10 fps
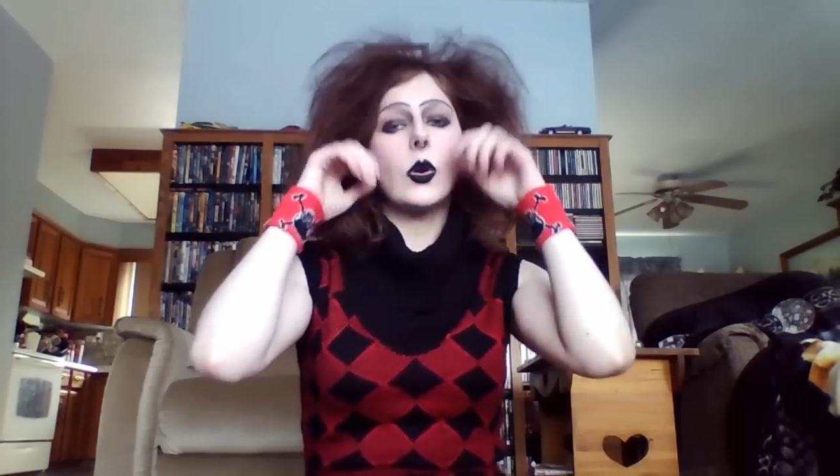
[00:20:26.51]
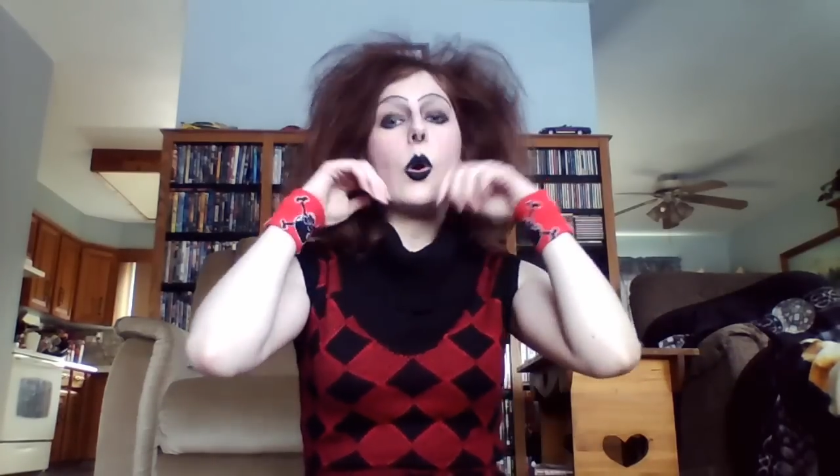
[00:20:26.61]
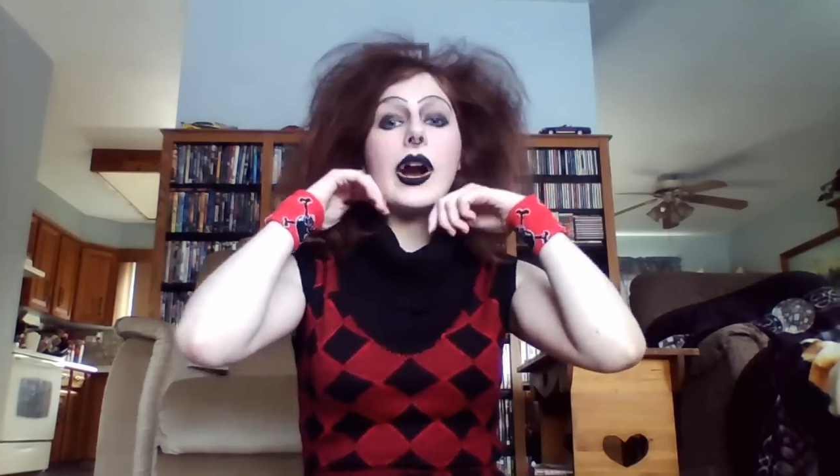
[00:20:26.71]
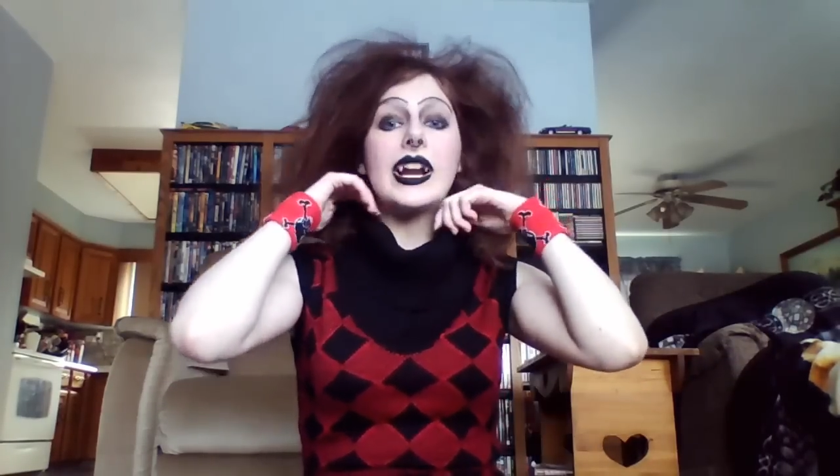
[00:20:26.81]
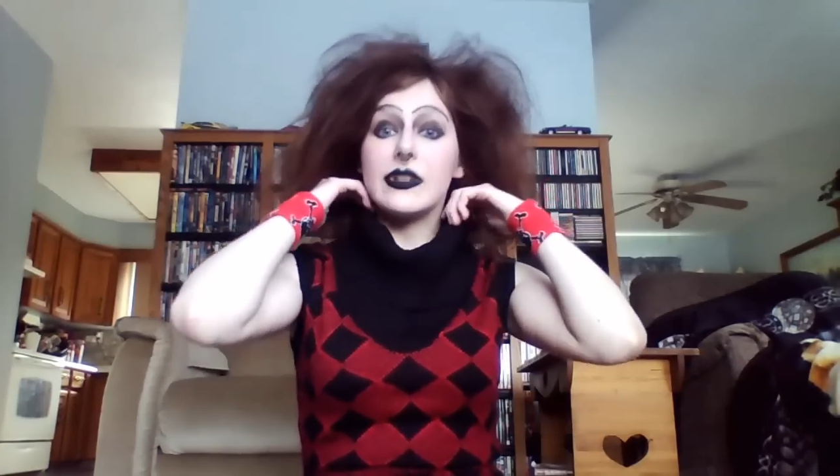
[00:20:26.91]

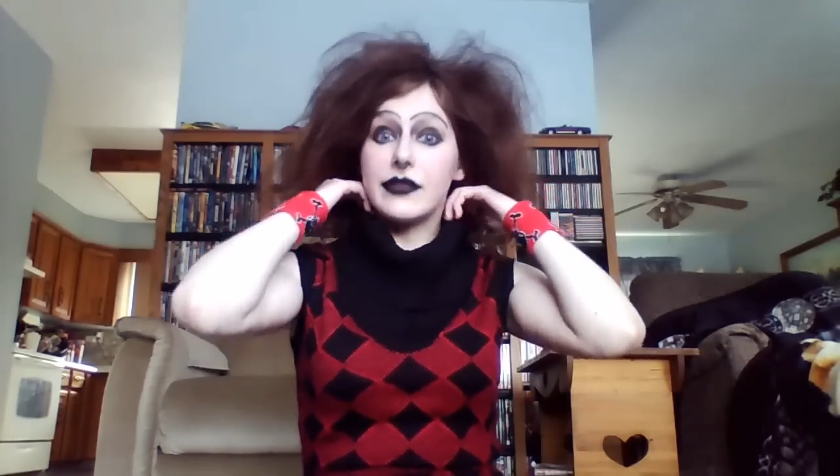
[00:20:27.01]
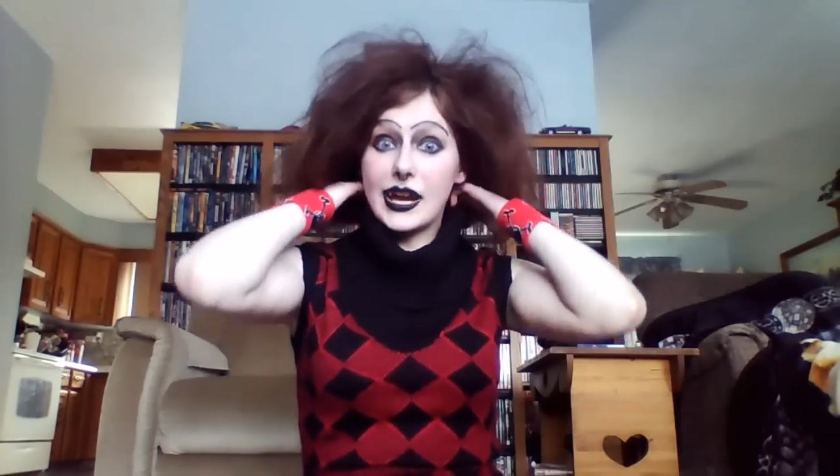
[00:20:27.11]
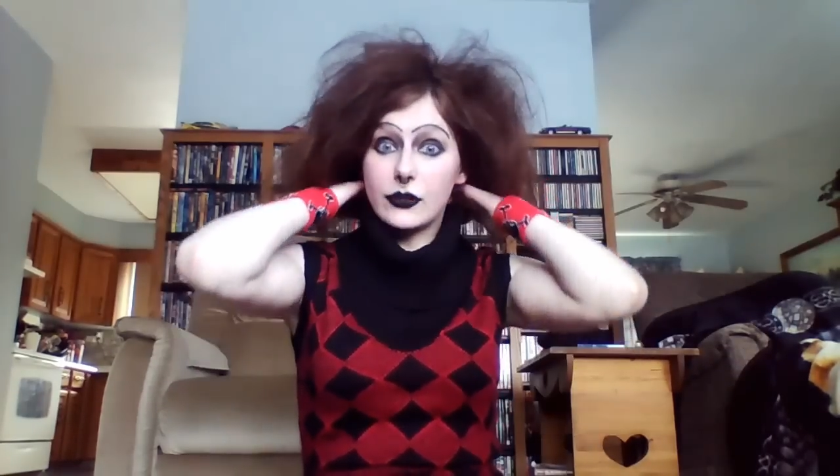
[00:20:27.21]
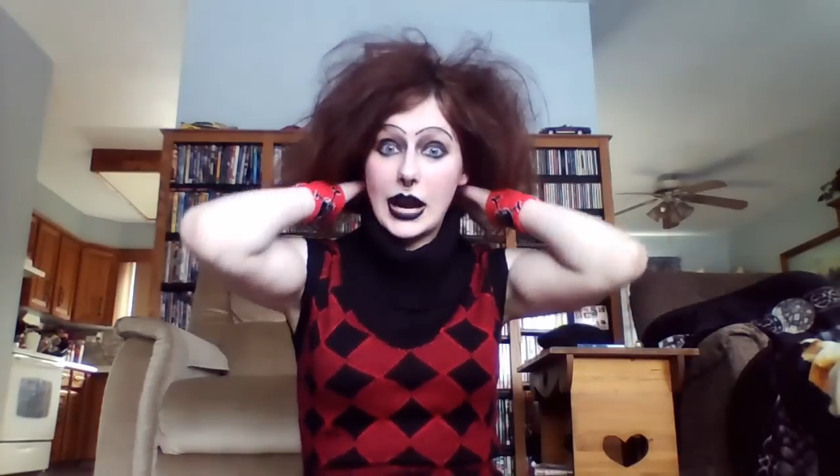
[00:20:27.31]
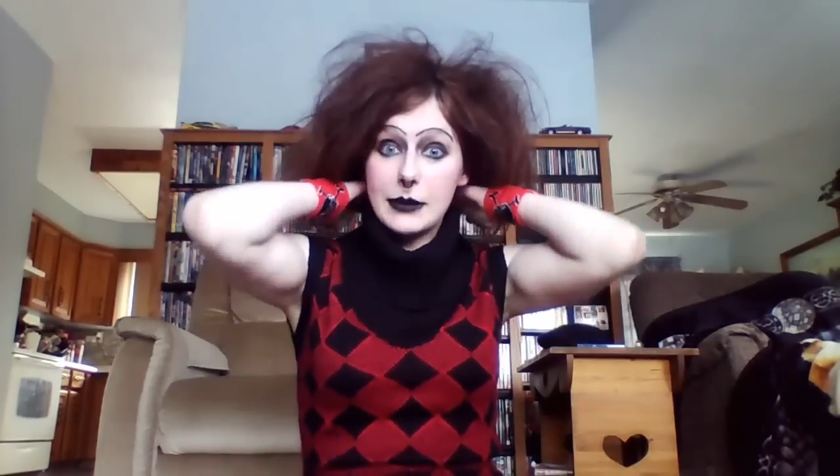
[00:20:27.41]
or any of
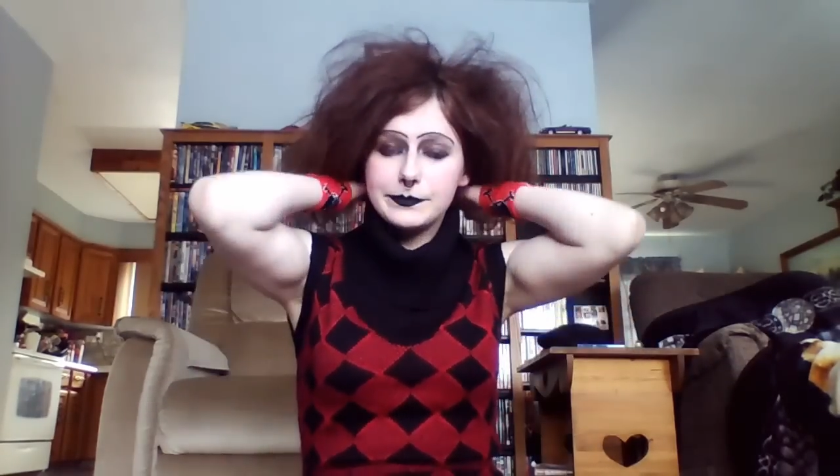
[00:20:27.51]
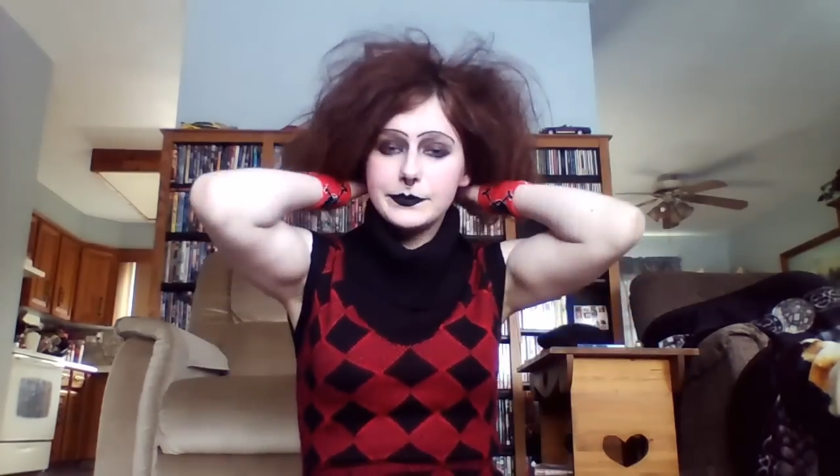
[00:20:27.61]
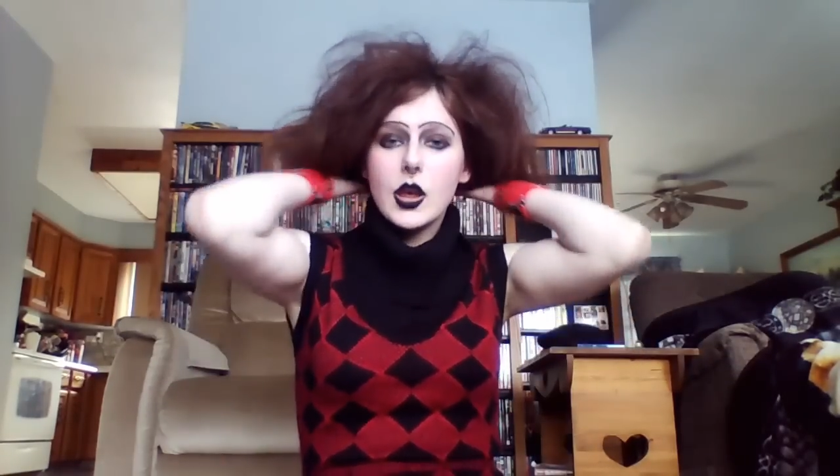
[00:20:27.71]
that crap.